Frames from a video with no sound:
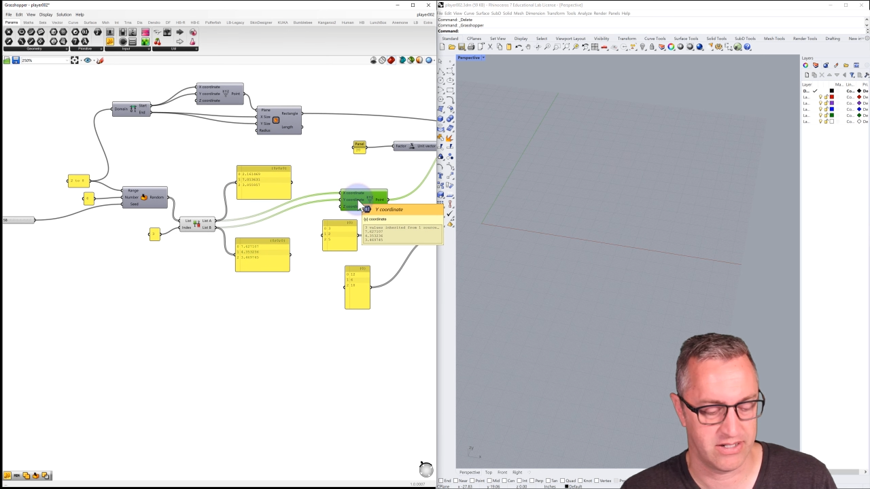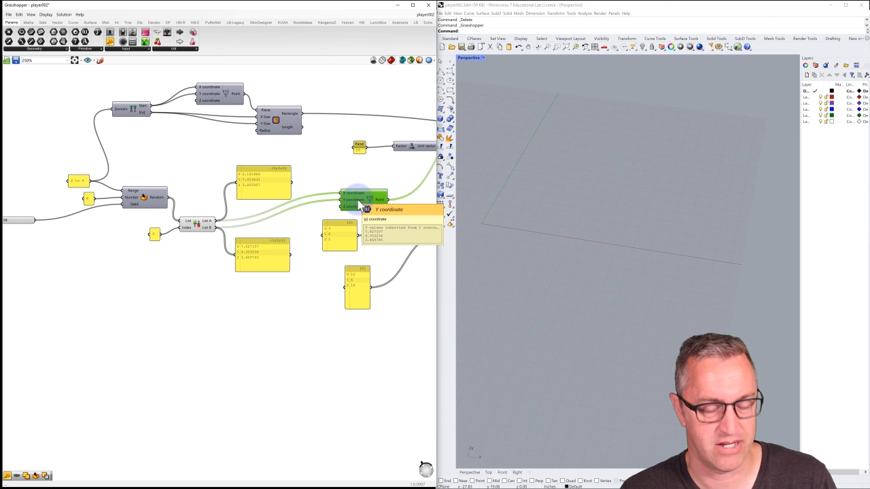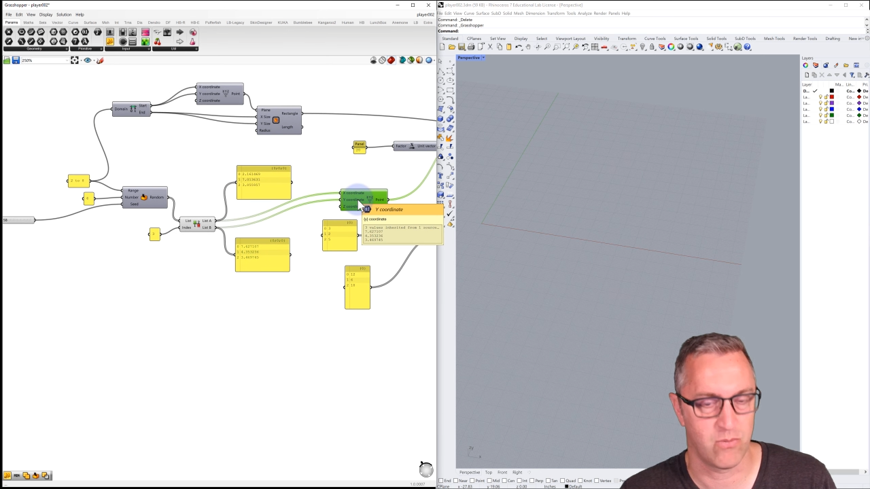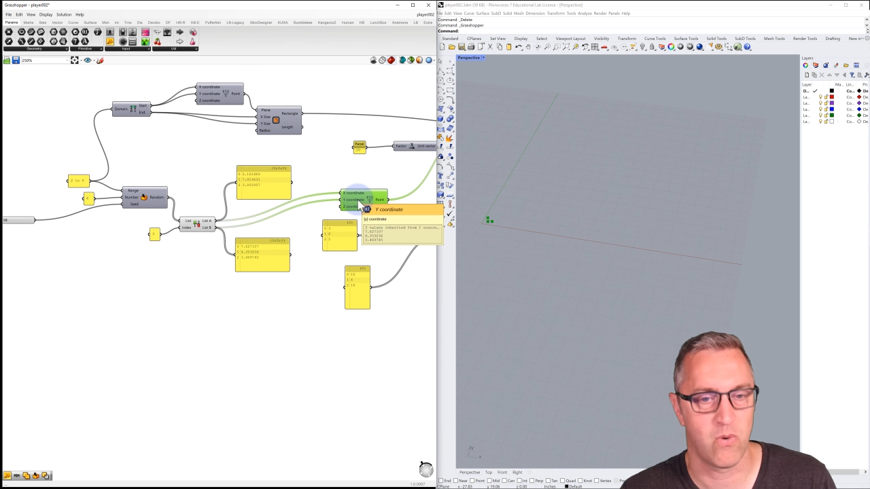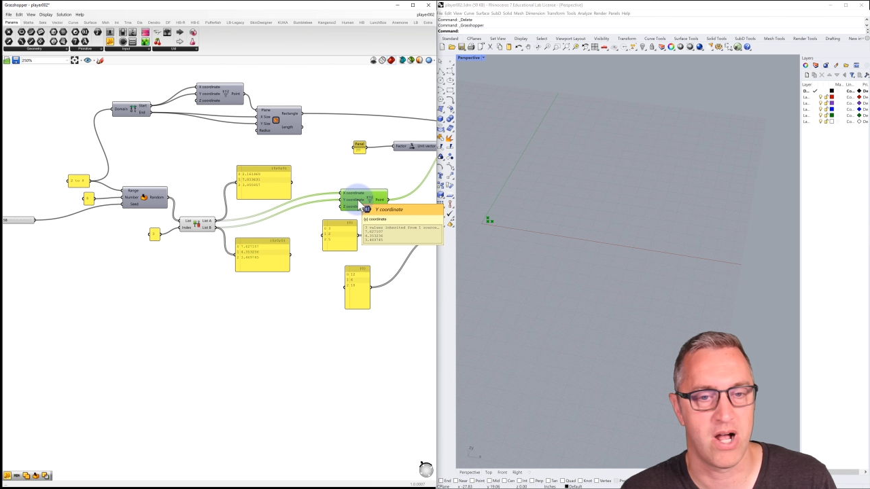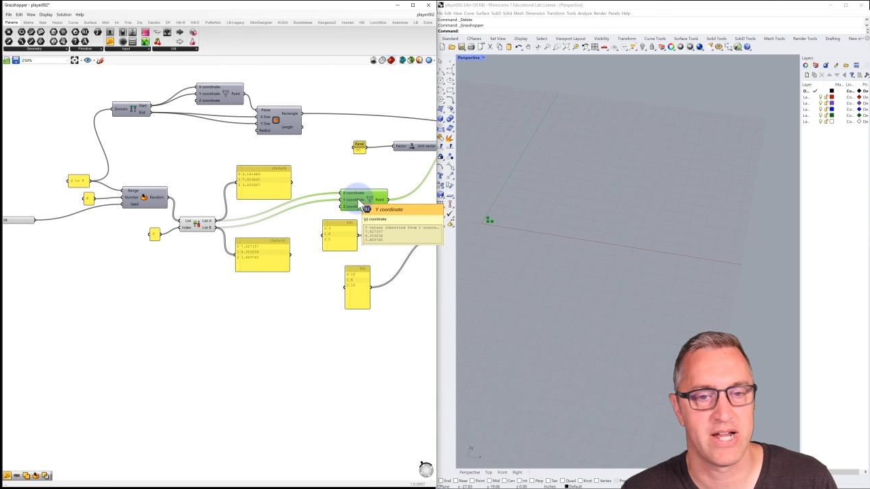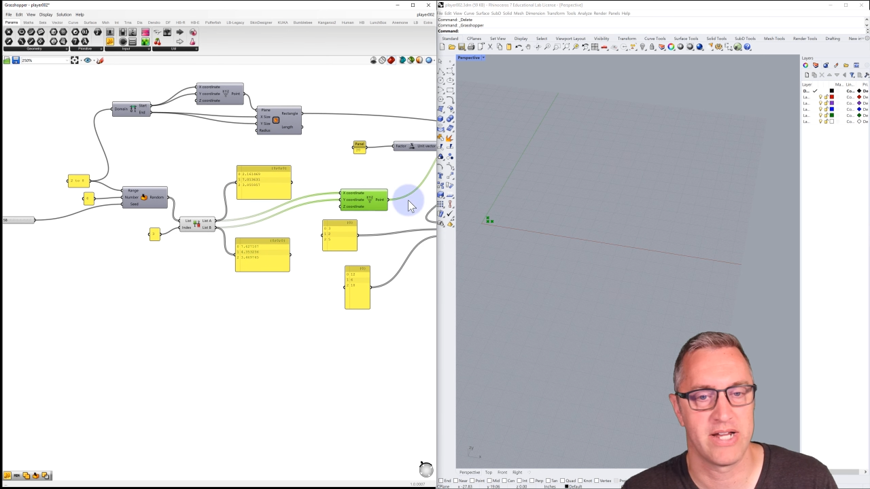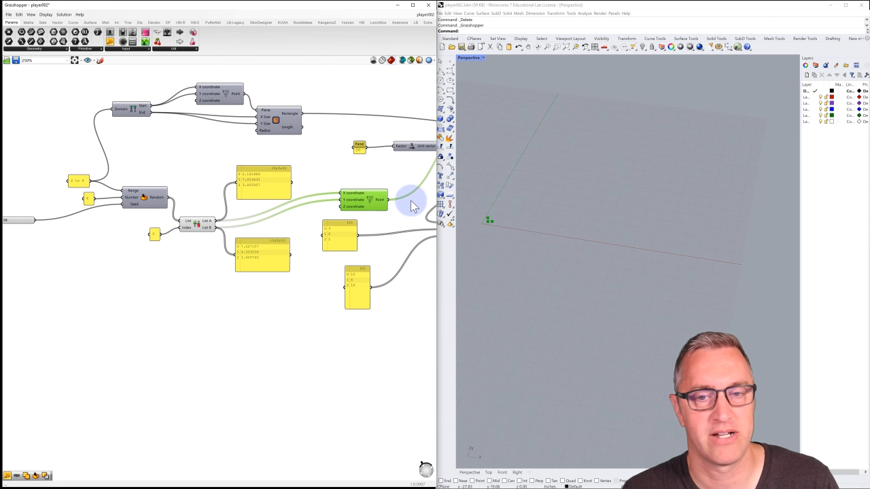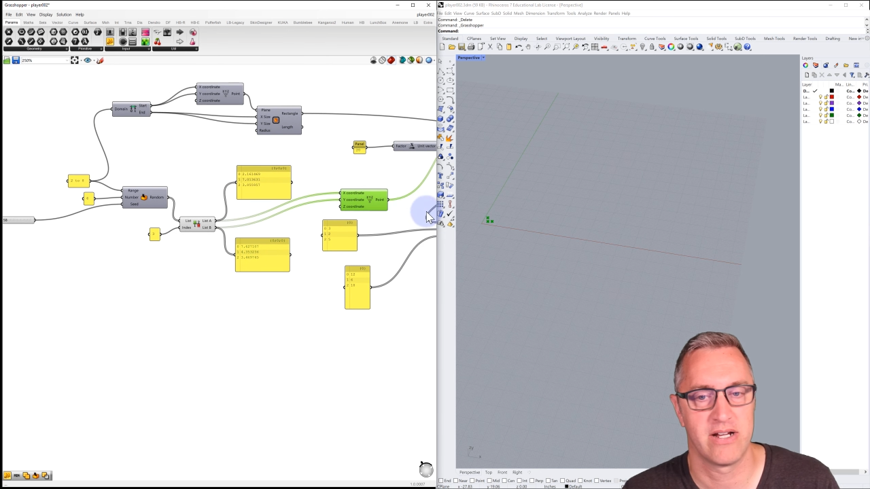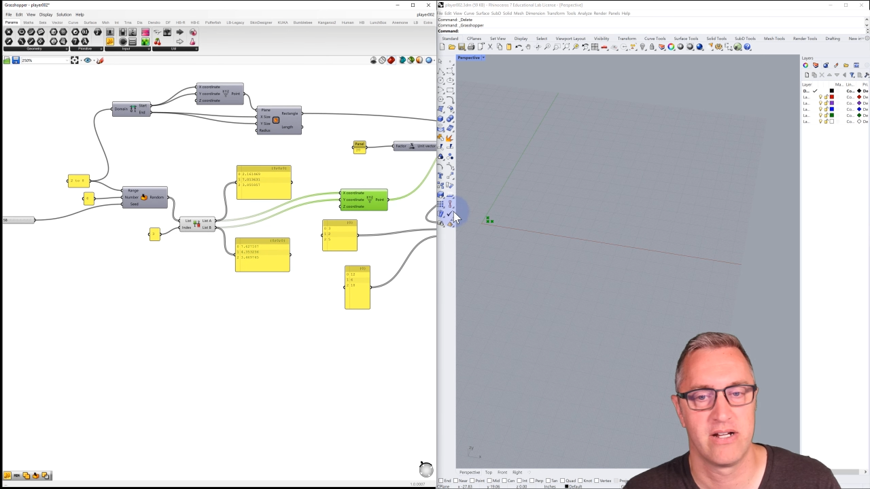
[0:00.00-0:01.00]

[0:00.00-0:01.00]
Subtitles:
and Y